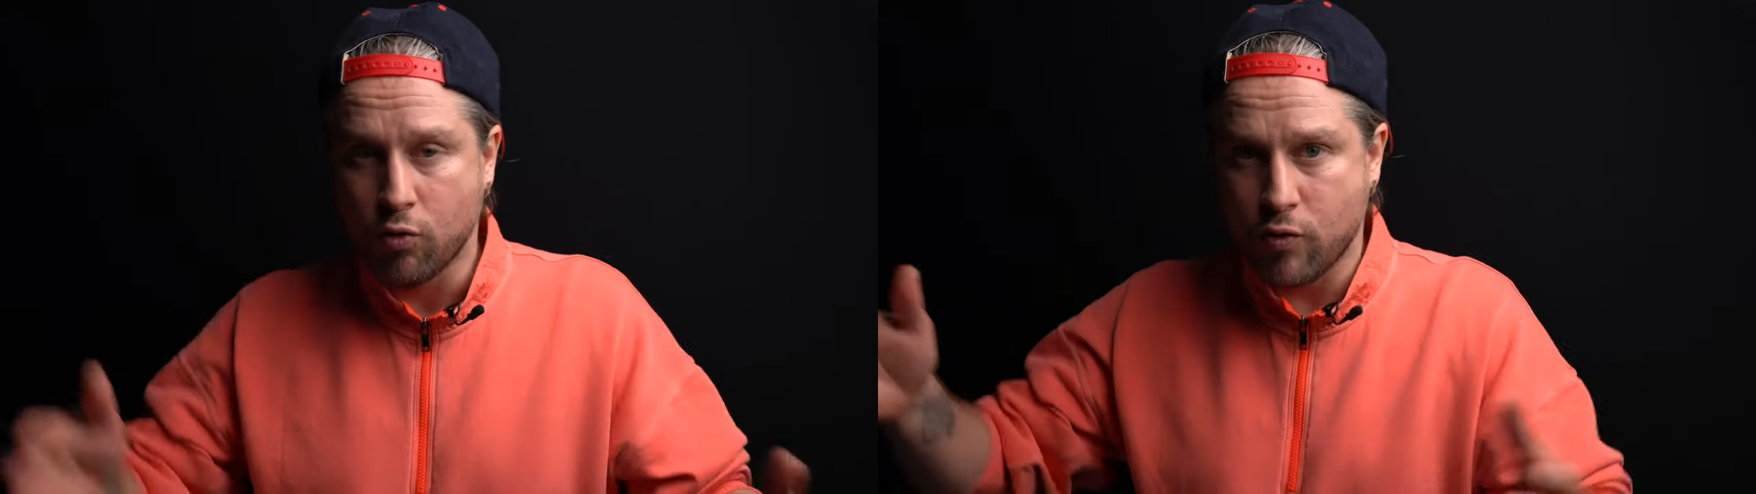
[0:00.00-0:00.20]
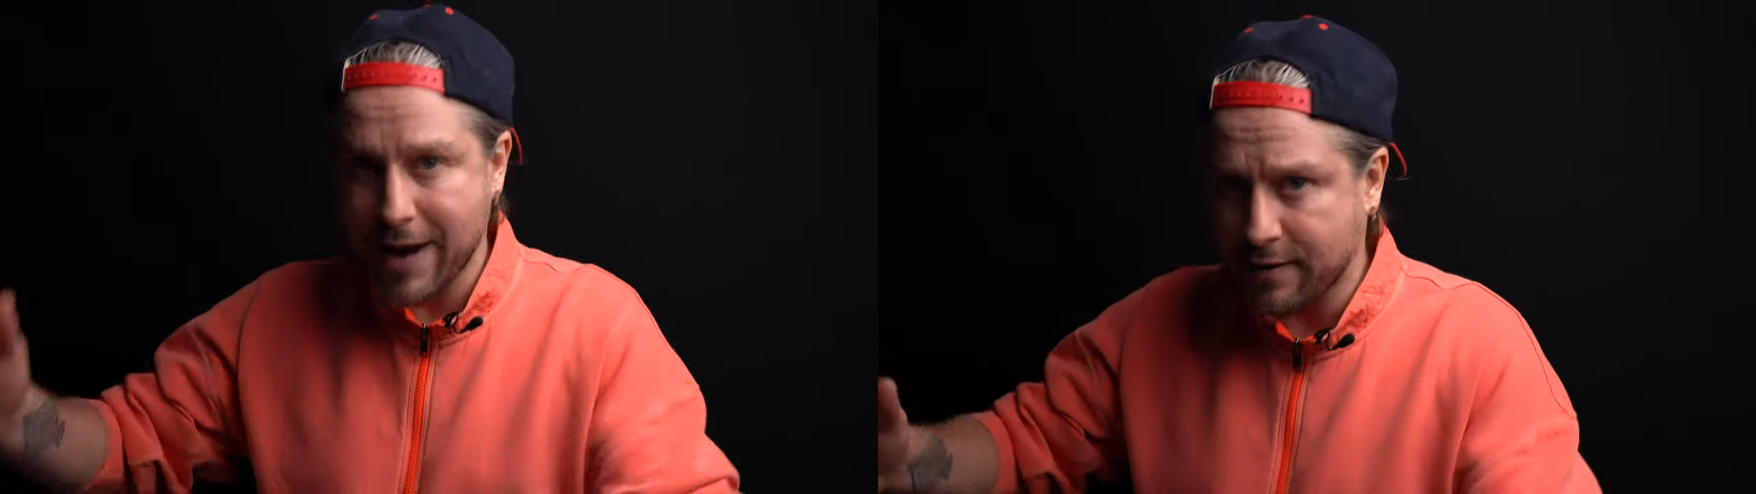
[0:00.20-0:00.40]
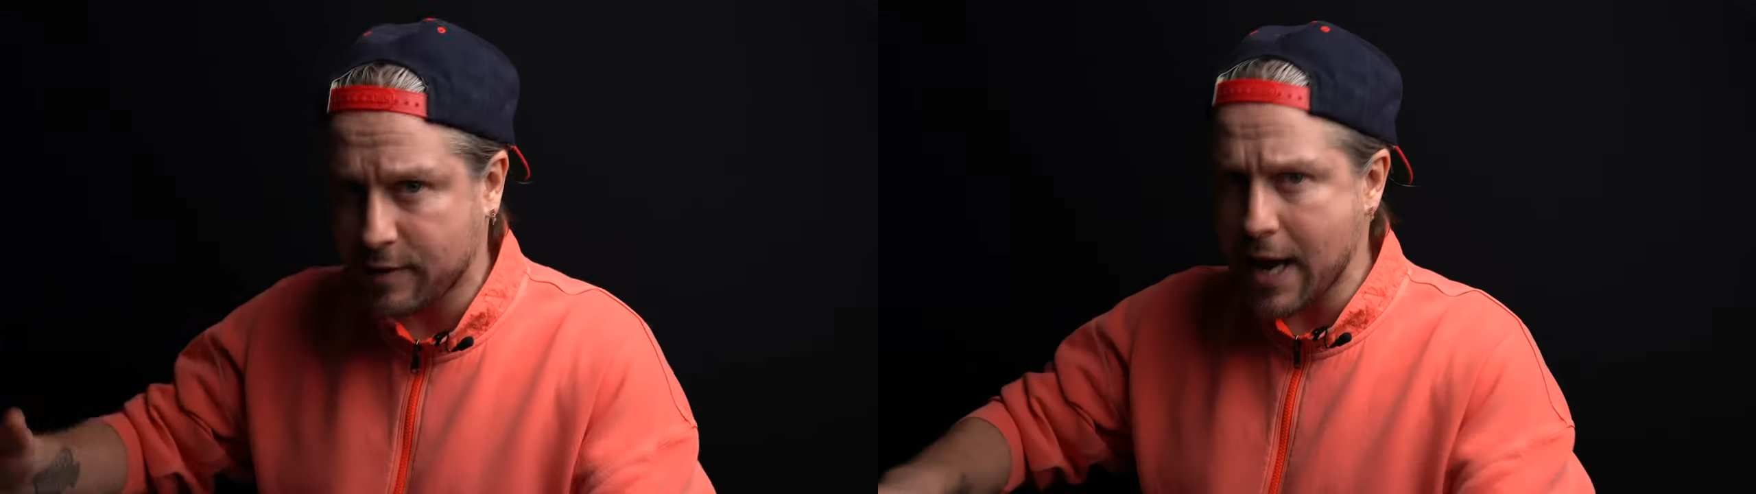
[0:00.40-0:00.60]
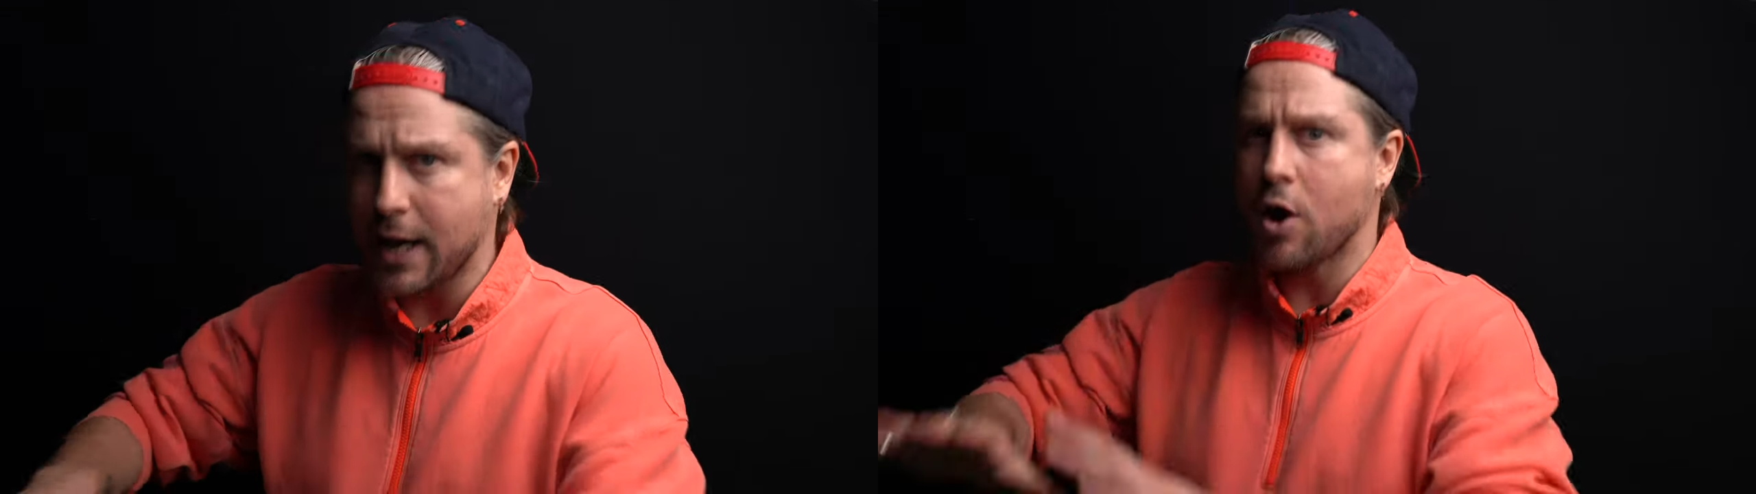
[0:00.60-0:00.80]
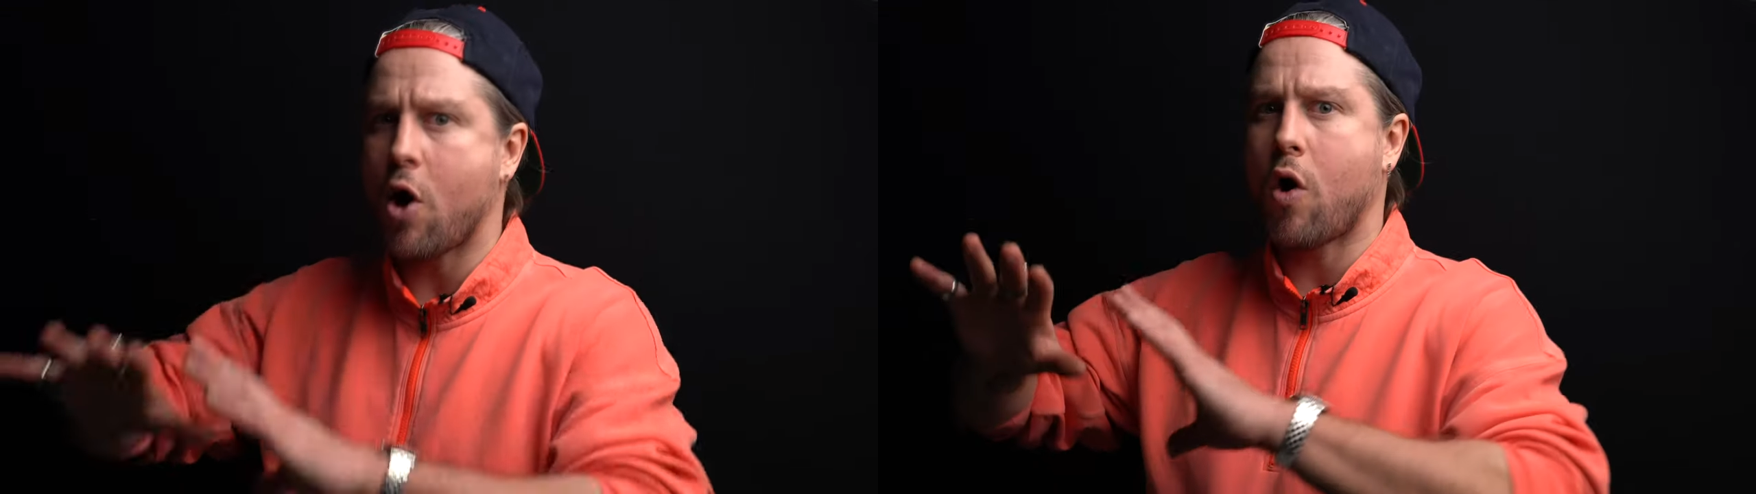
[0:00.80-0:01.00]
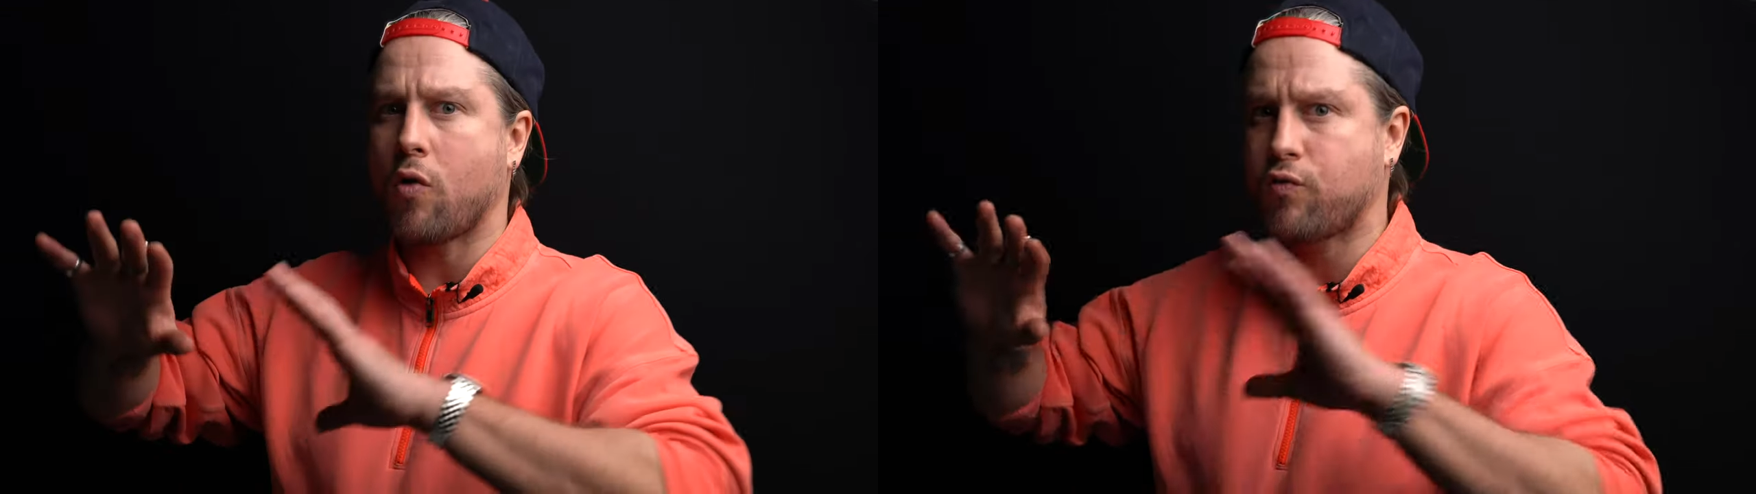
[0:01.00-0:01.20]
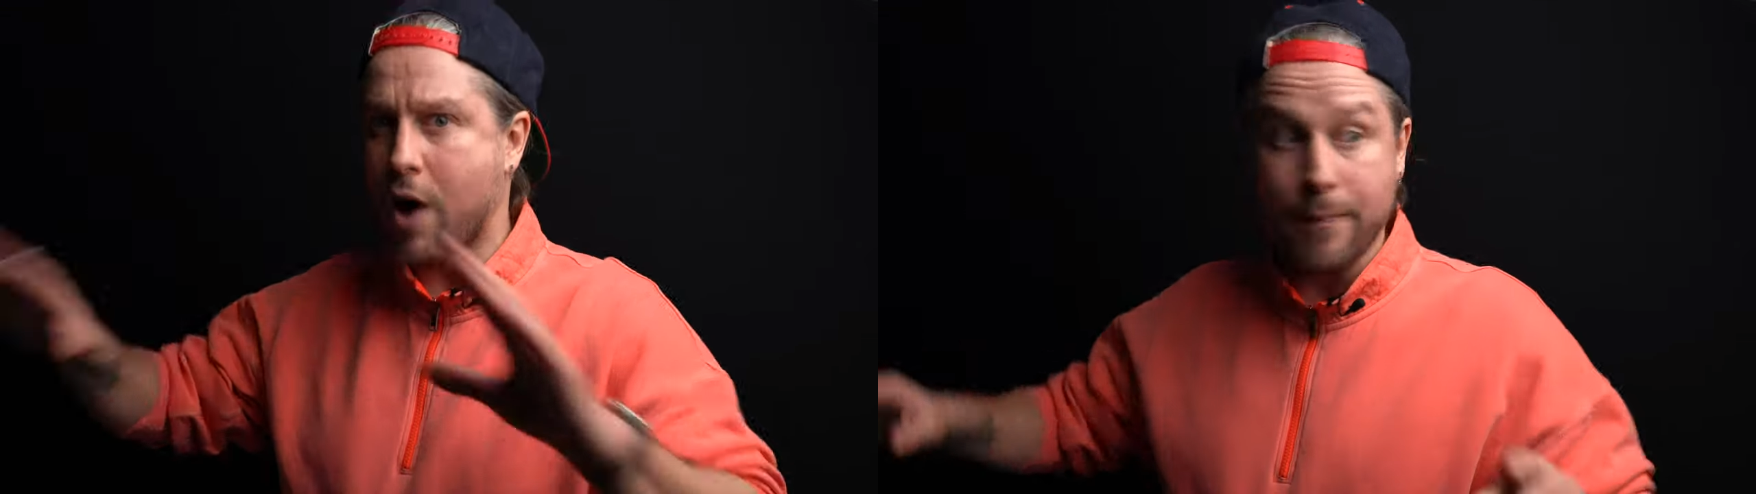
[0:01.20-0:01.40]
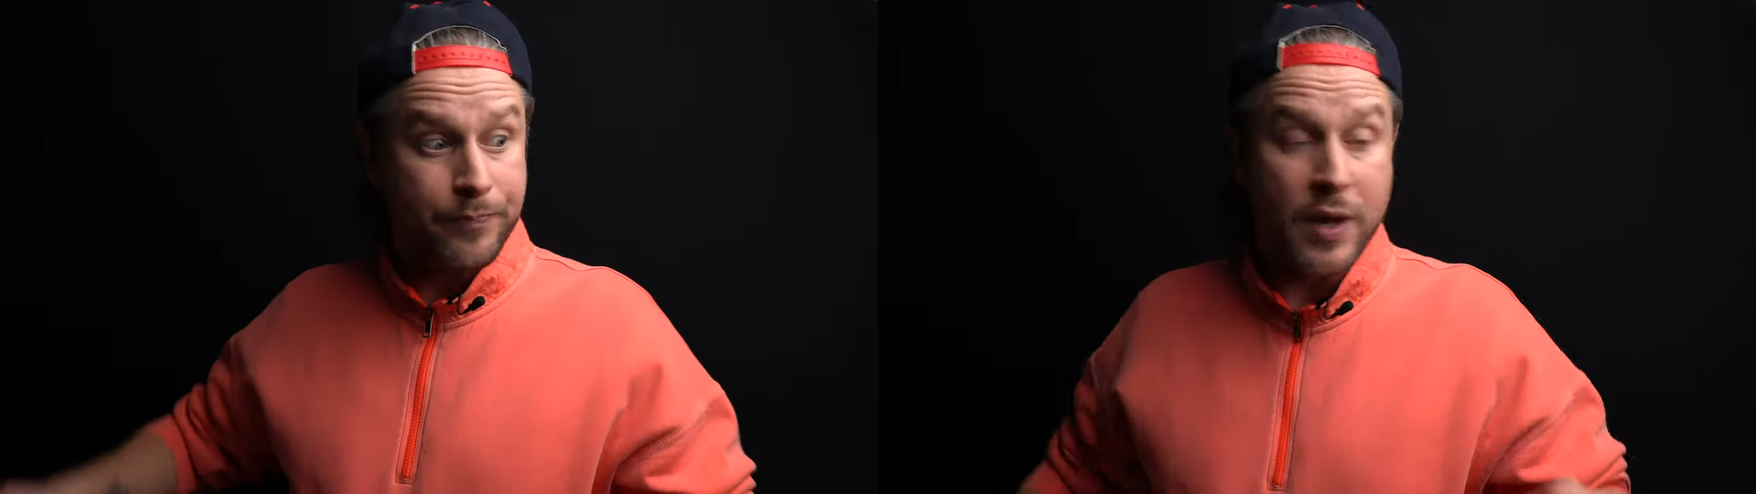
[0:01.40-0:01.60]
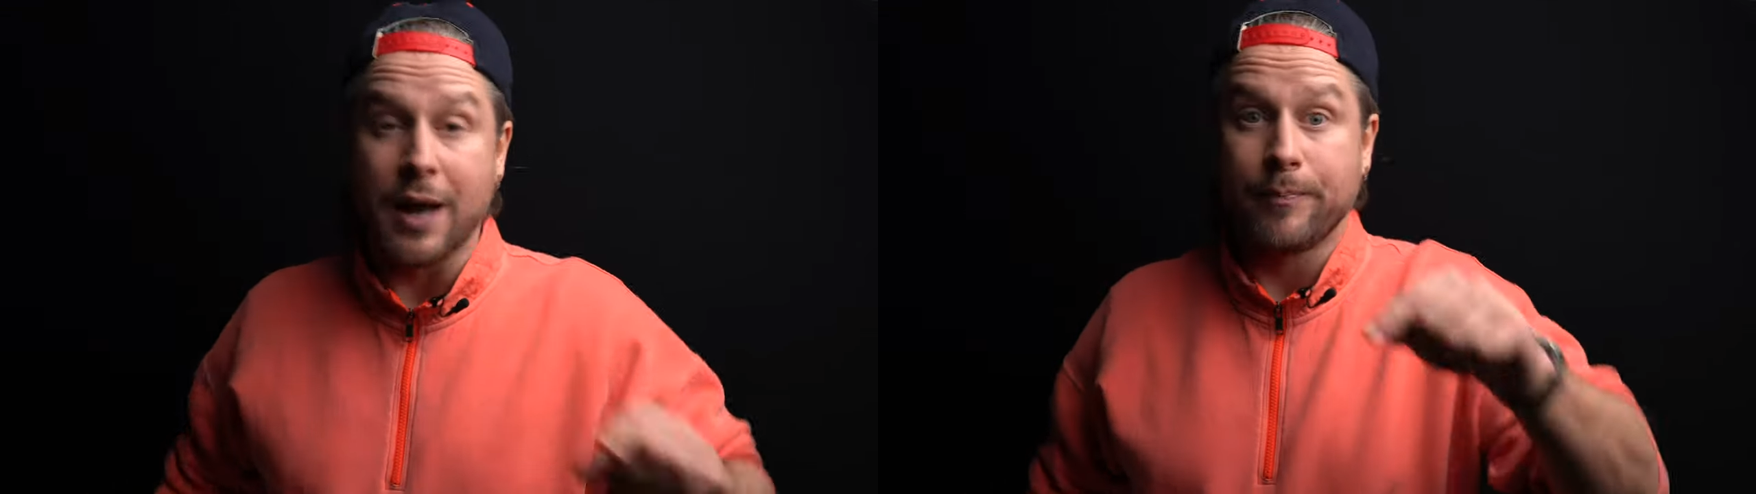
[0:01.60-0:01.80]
Riesling or rum,